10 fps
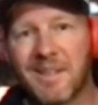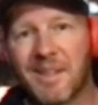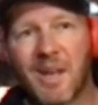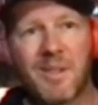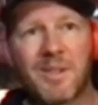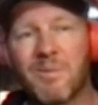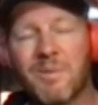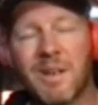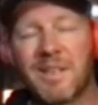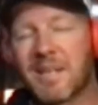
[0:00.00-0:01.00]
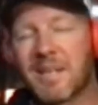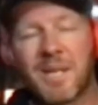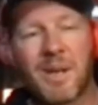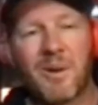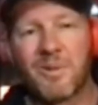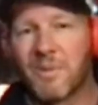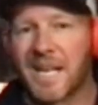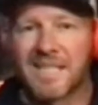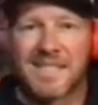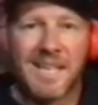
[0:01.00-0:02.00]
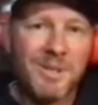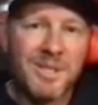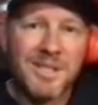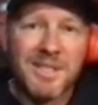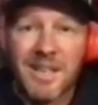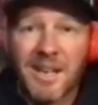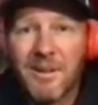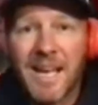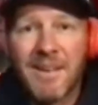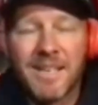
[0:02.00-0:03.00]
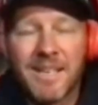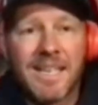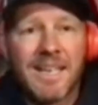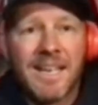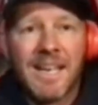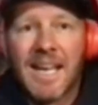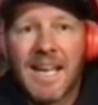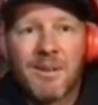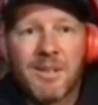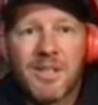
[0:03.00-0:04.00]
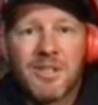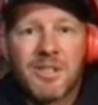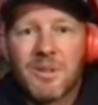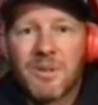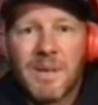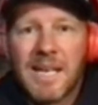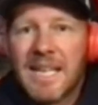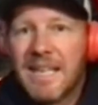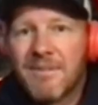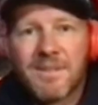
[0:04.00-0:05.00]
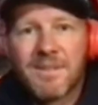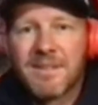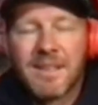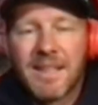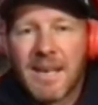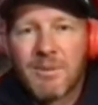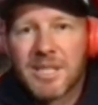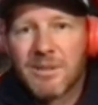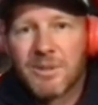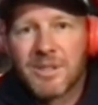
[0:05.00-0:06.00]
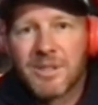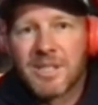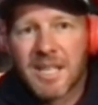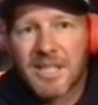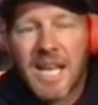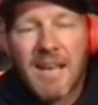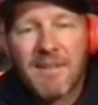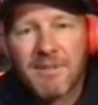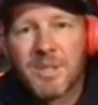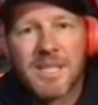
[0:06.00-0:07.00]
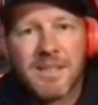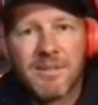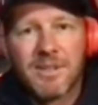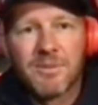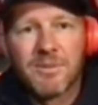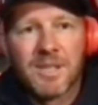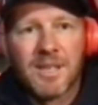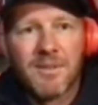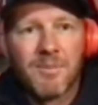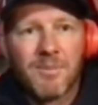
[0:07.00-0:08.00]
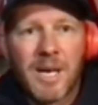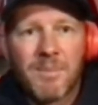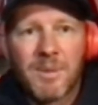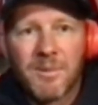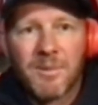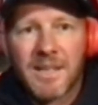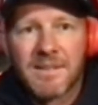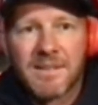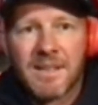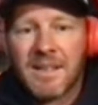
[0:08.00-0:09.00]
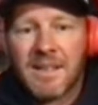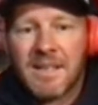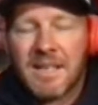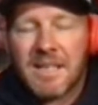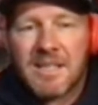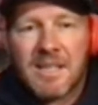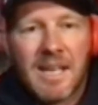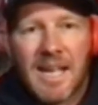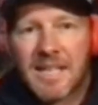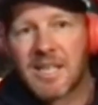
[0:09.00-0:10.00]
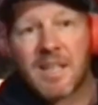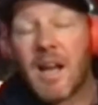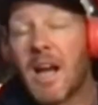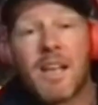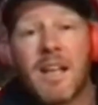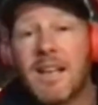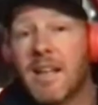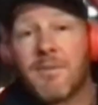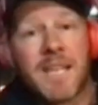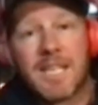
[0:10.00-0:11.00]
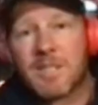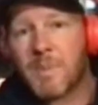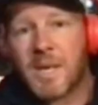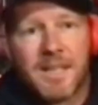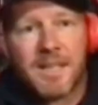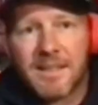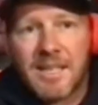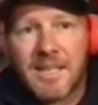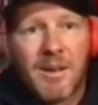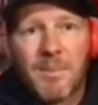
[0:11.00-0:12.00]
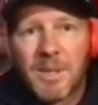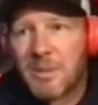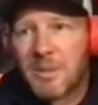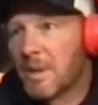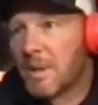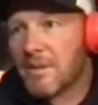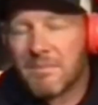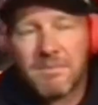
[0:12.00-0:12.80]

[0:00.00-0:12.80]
some of the older wings, they were so heavy, and I just couldn't believe that they were still using such heavy materials, you know, for paramotor wings. And so I loved that Spider, you know, I must have put